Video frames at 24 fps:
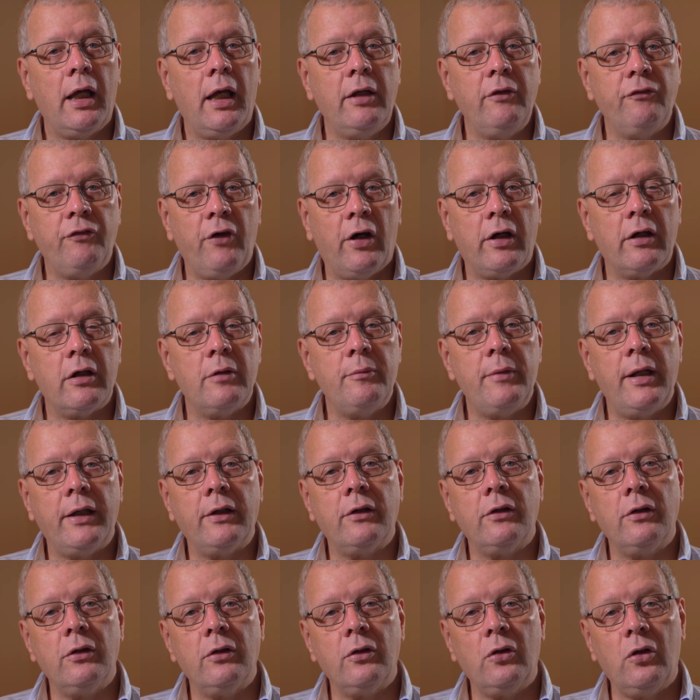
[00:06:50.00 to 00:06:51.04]

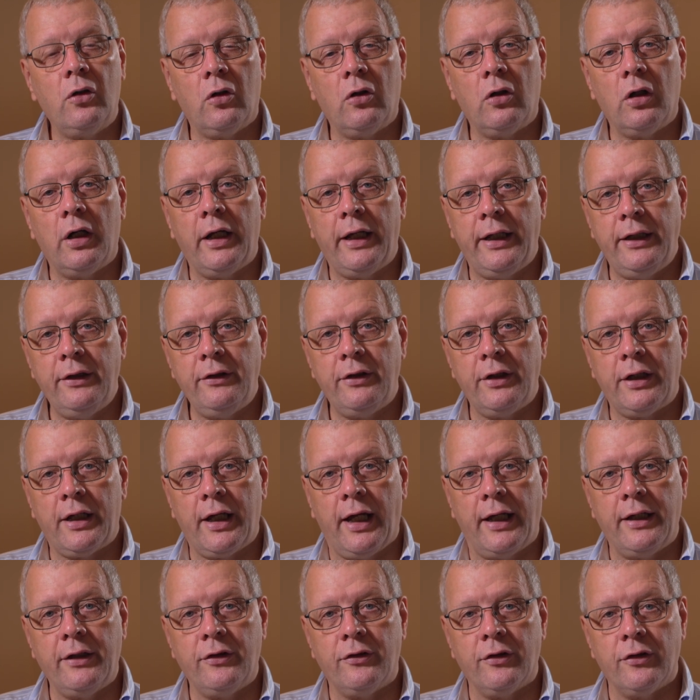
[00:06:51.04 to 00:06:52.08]
environmental core
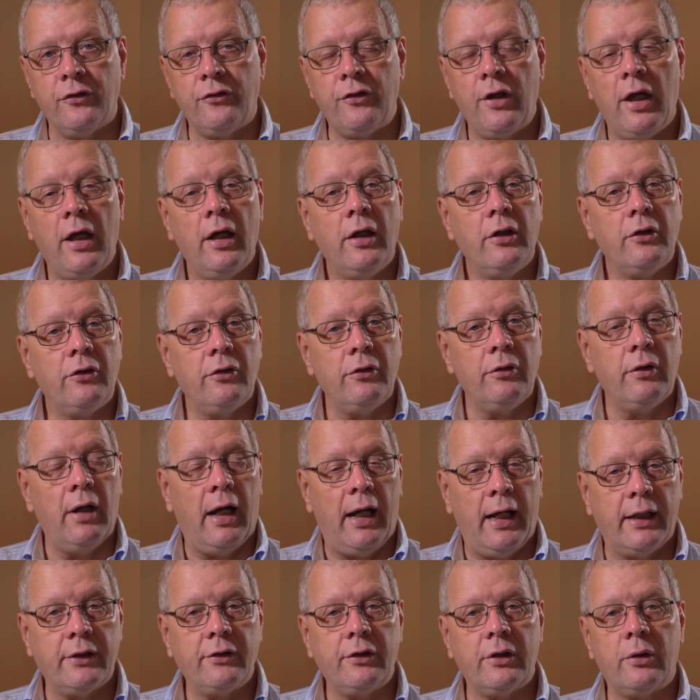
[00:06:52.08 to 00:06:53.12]
indicators to
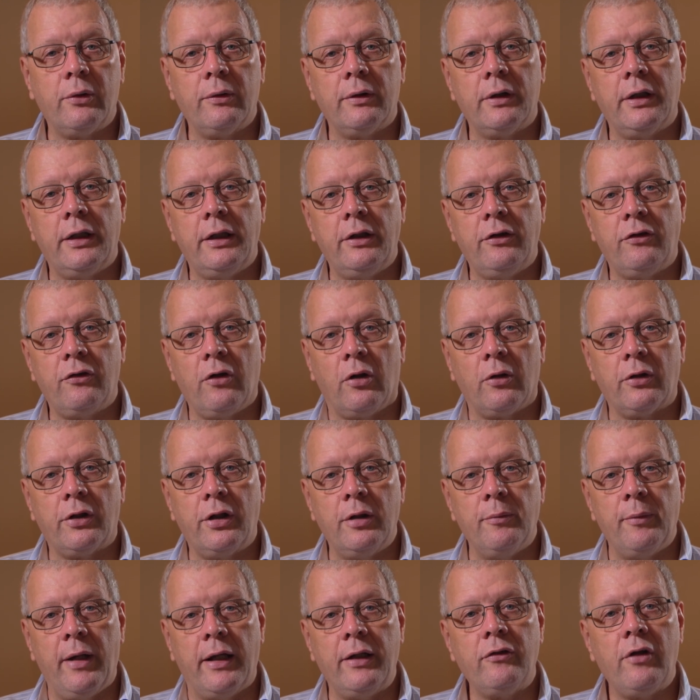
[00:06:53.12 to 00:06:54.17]
adequately
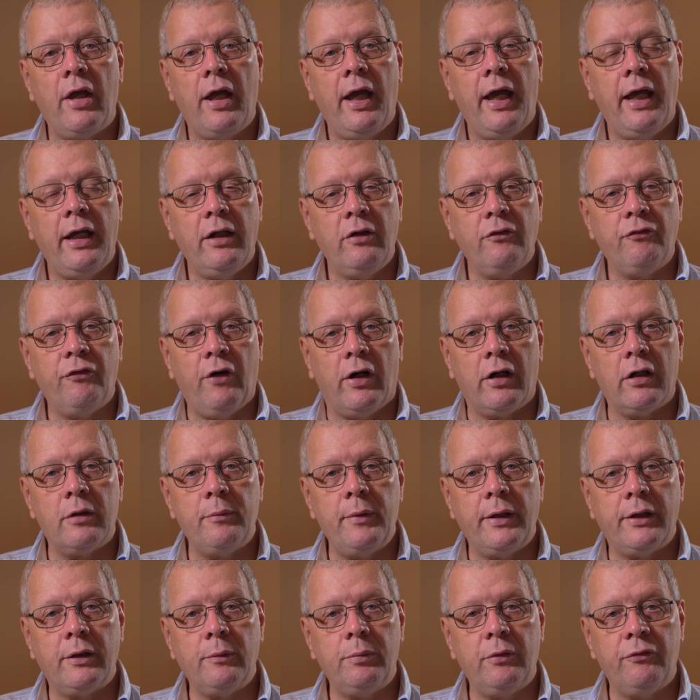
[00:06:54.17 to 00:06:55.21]
document
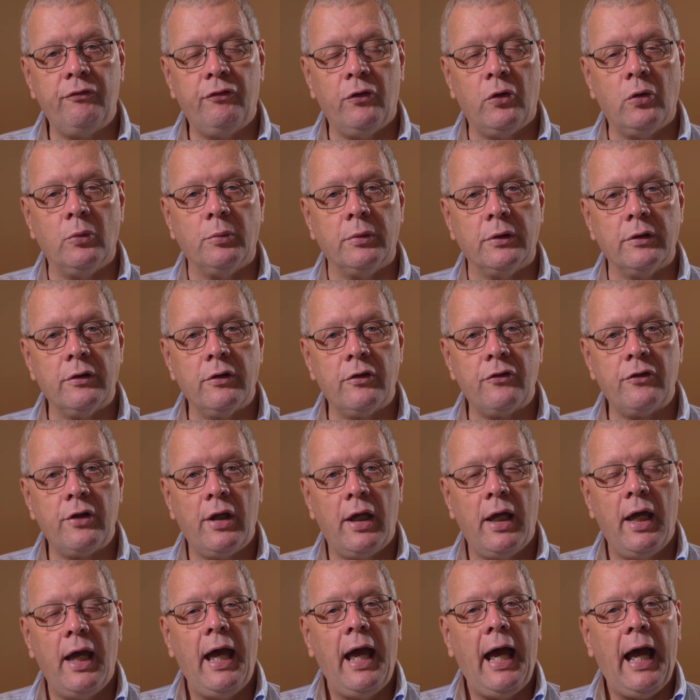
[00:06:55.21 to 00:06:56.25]
environmental performance
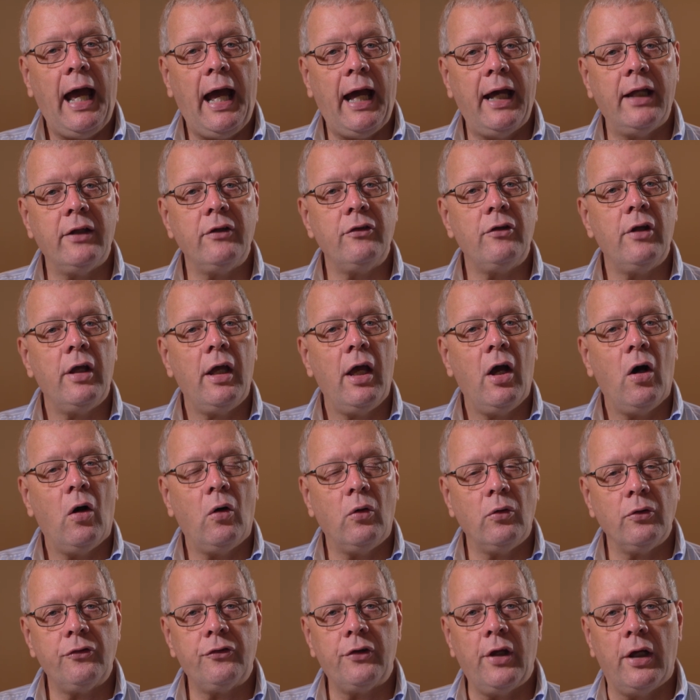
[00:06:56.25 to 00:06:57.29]
and
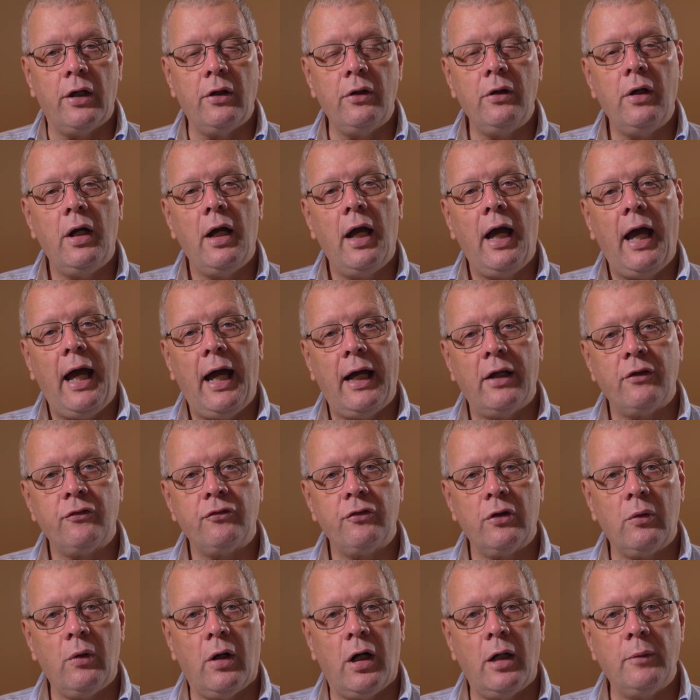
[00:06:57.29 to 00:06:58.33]
also
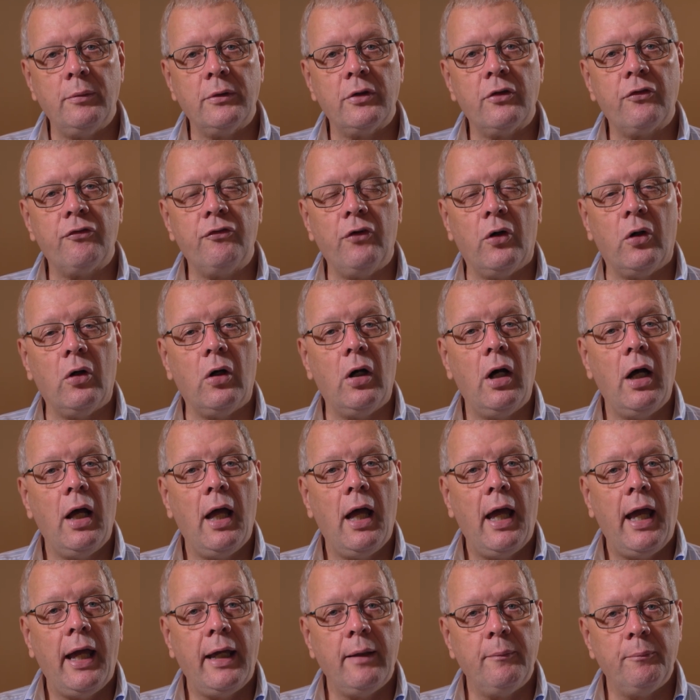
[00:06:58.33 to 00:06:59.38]
has requirements for
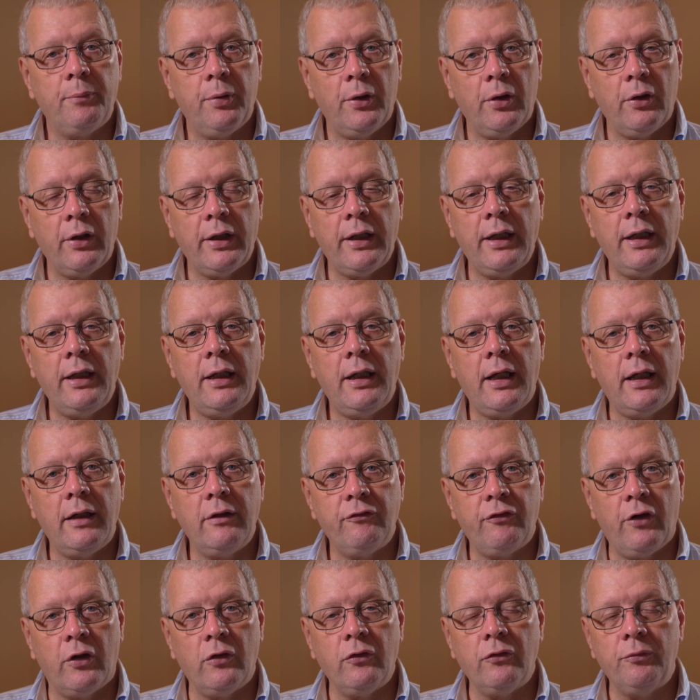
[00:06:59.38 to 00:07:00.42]
employee
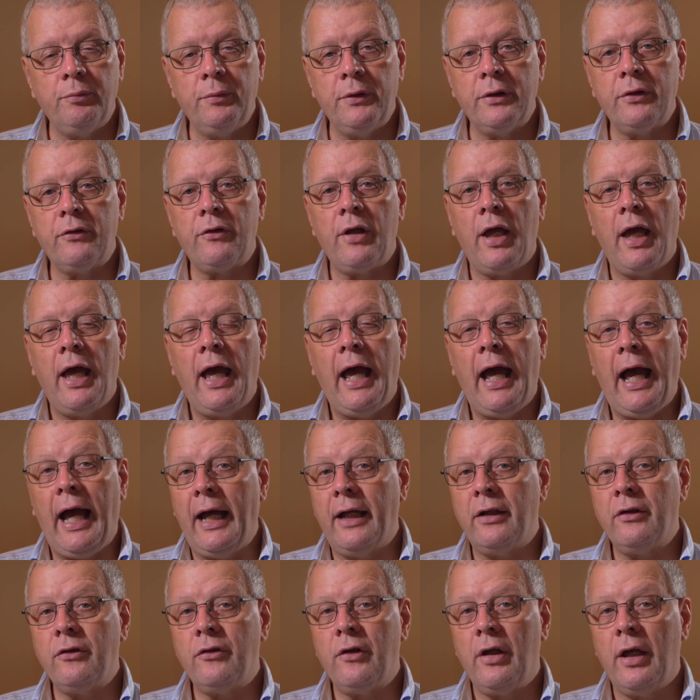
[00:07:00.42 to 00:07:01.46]
involvement
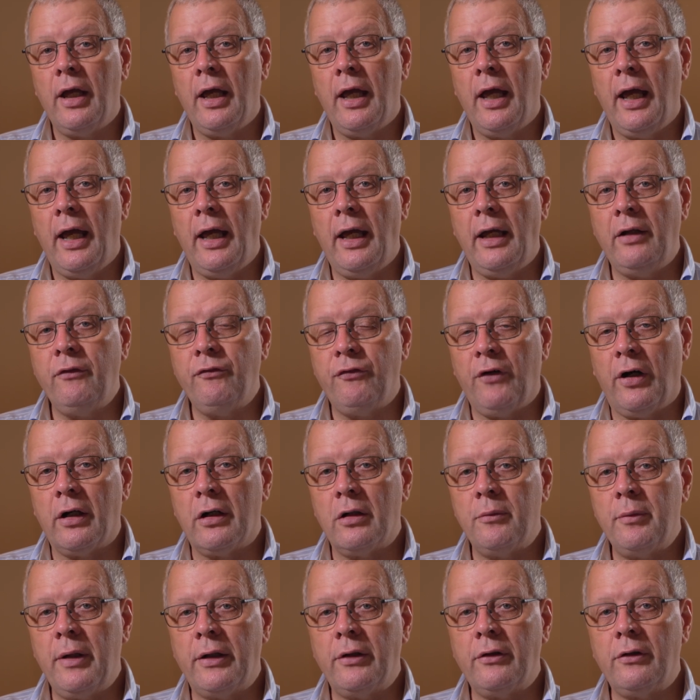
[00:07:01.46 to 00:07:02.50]
and
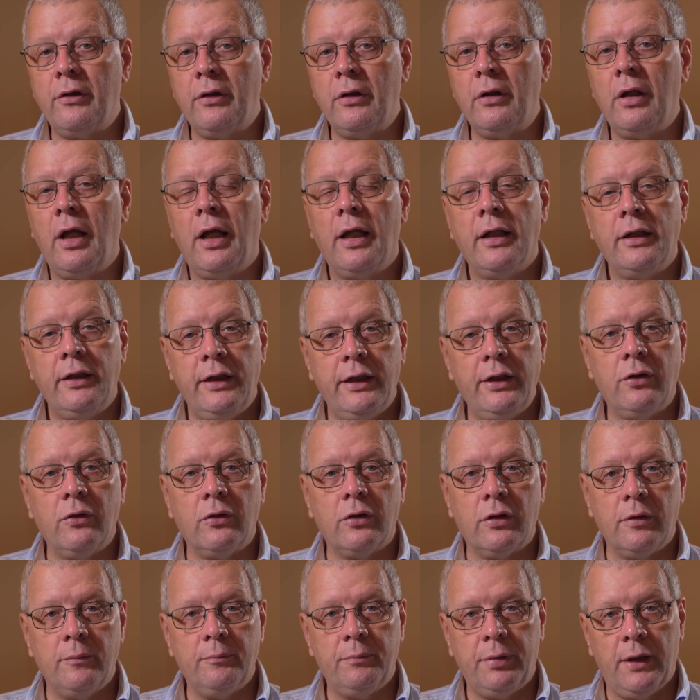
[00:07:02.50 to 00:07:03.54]
environmental
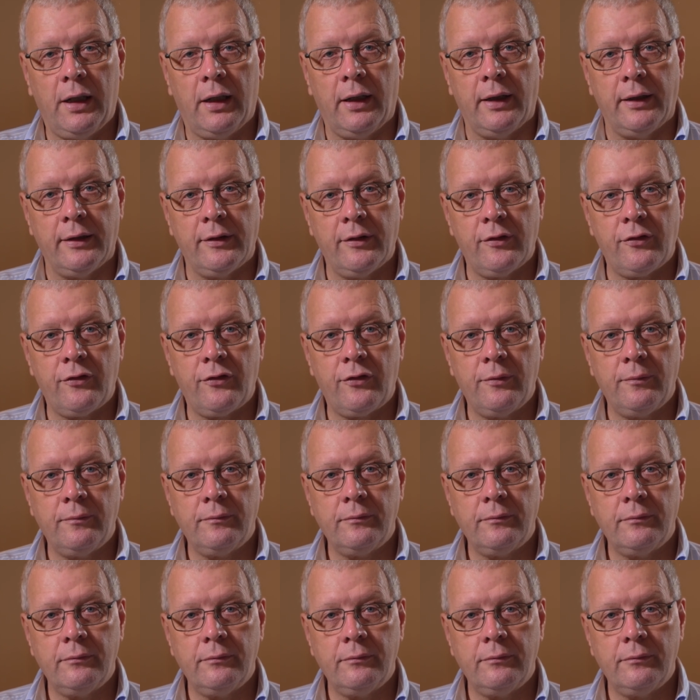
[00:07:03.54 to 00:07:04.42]
legal compliance.